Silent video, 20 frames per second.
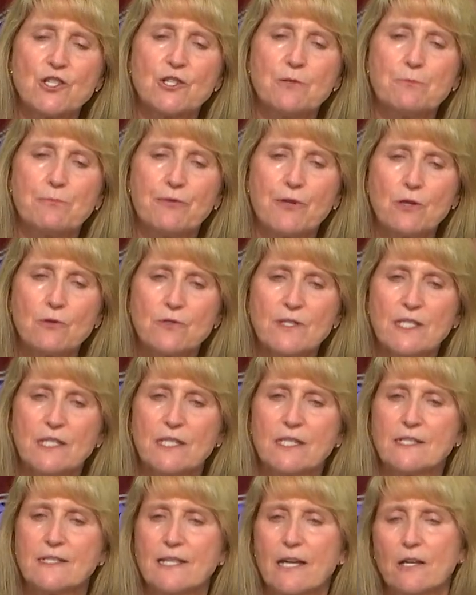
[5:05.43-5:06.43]
in
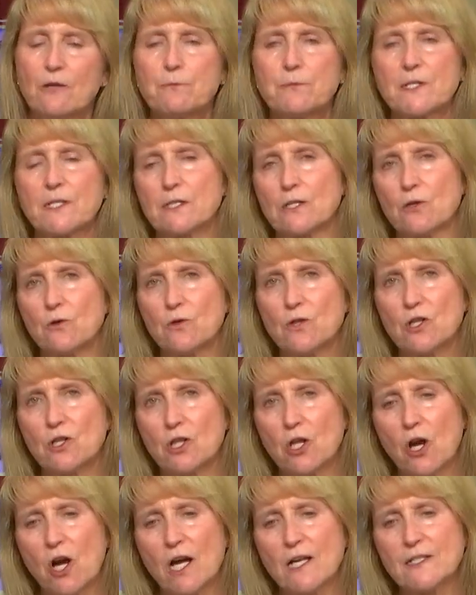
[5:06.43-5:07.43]
proteins helps slow the
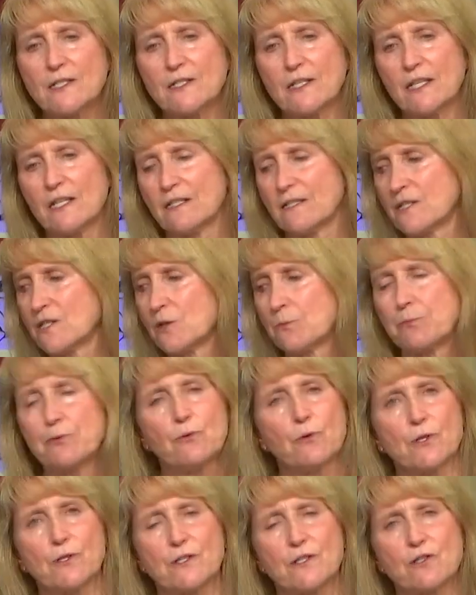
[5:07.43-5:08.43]
loss and
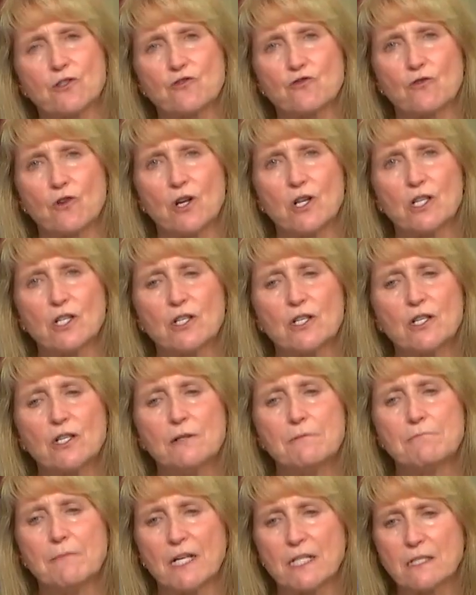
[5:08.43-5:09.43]
supports stronger
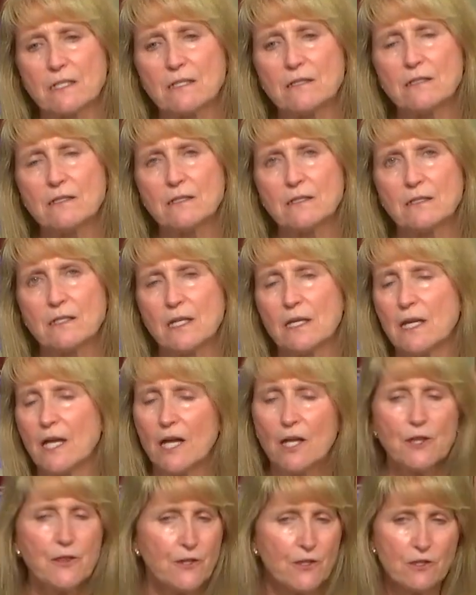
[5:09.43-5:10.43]
muscles,
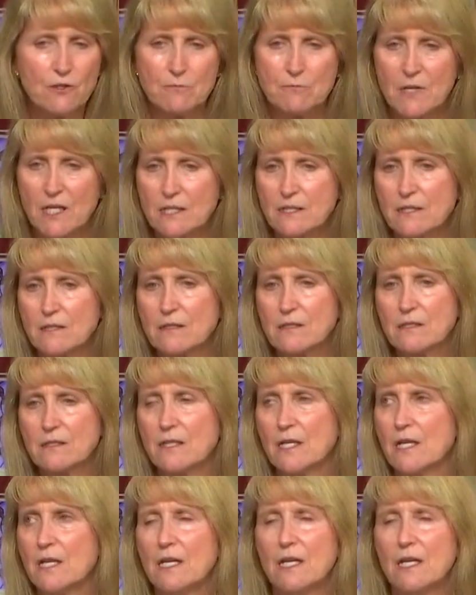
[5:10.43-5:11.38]
healthier muscles,